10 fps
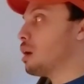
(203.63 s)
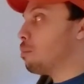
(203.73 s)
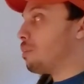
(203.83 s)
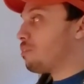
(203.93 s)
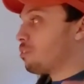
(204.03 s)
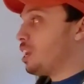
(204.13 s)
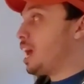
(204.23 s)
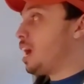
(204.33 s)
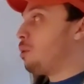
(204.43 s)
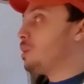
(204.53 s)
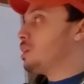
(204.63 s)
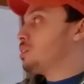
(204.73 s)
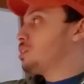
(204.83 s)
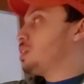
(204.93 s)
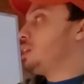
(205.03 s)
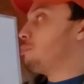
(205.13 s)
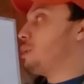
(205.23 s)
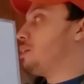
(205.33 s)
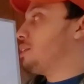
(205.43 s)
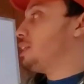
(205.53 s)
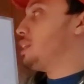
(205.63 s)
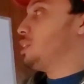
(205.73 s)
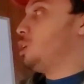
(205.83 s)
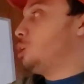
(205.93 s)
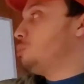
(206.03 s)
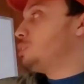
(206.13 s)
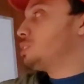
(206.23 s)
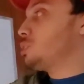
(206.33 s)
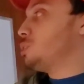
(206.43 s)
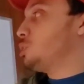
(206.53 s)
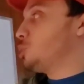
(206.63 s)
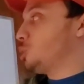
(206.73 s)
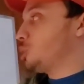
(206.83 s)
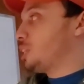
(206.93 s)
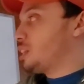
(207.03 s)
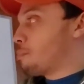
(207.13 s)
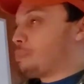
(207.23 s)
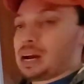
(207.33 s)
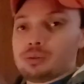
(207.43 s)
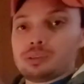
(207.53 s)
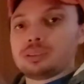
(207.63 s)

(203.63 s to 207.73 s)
But for now, think about it that it always is going to look like a bounce.